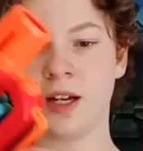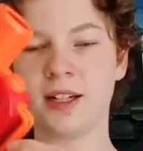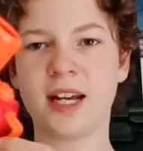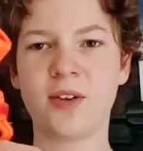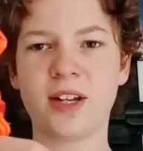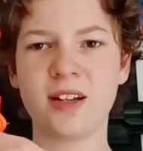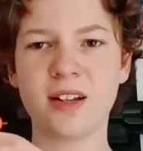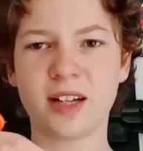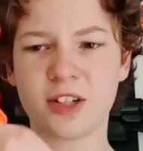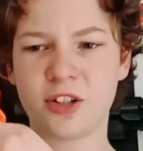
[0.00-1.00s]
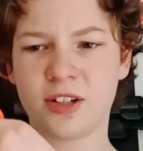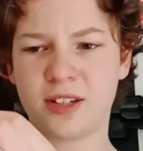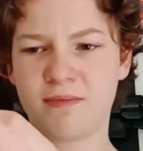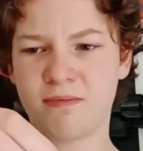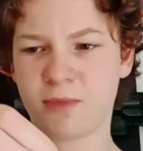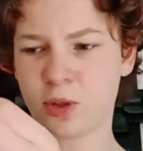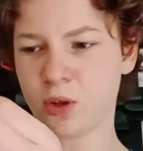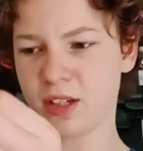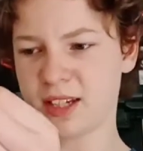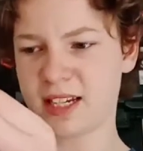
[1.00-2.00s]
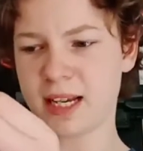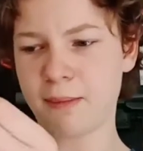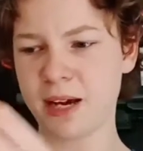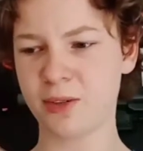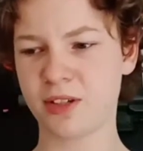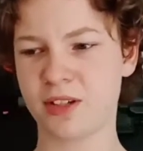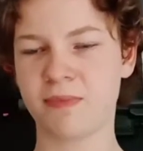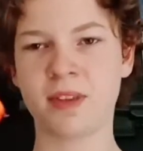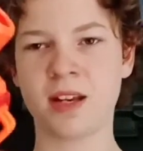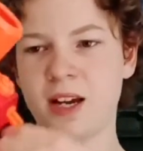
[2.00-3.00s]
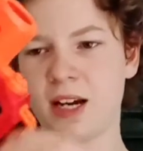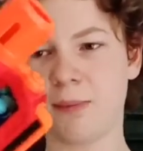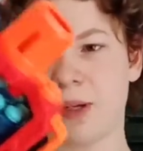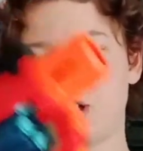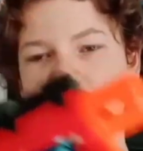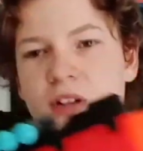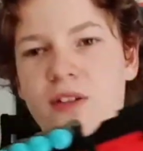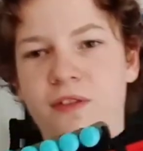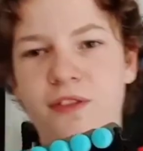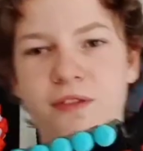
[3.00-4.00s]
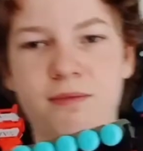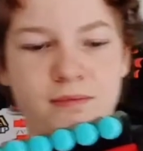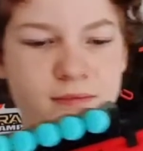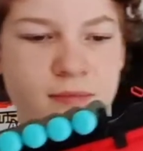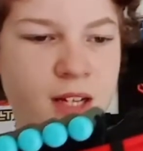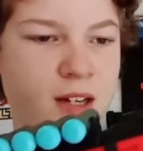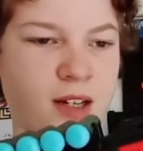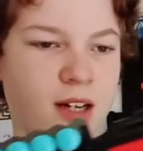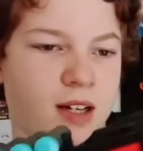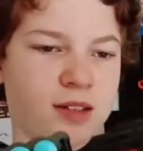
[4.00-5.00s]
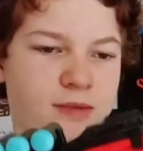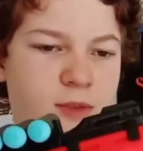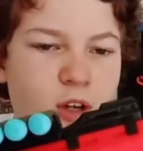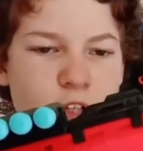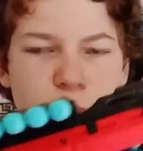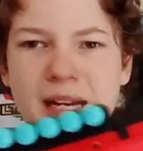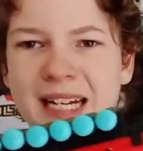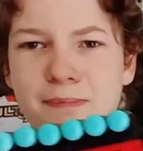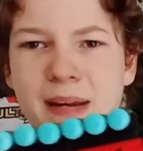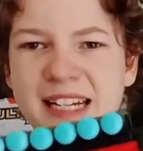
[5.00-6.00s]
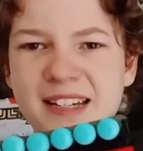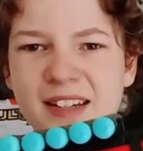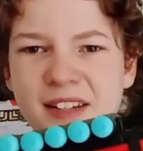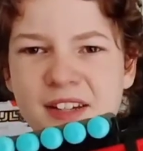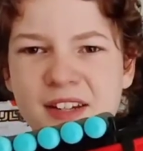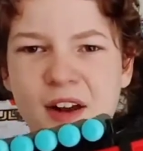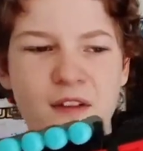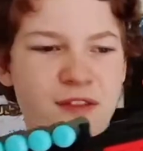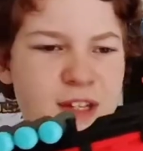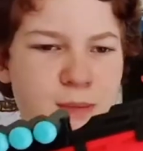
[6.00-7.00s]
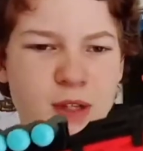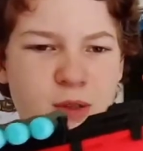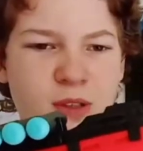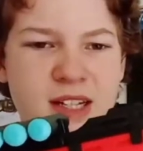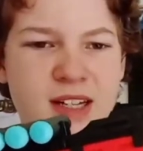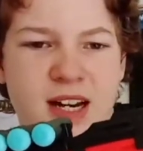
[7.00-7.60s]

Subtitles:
Down here, I guess you could call it sling mounts, and a bunch of cosmetic pieces and stuff. This muzzle isn't